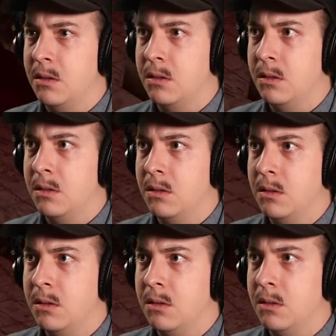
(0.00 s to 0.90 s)

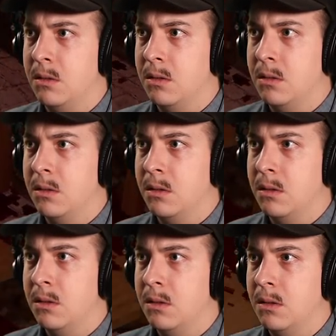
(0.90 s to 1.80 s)

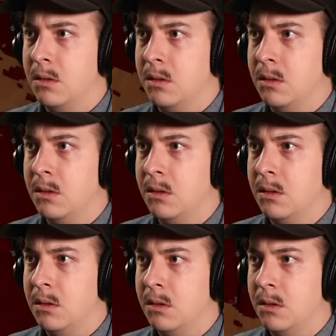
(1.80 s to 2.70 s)

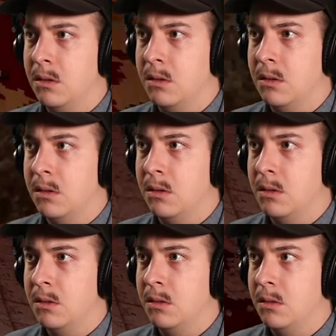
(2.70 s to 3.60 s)

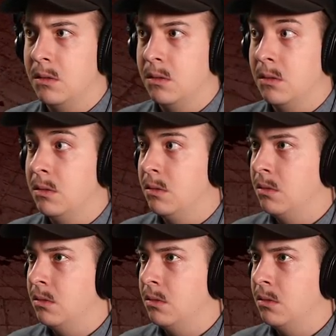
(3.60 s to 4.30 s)
Nothing is said.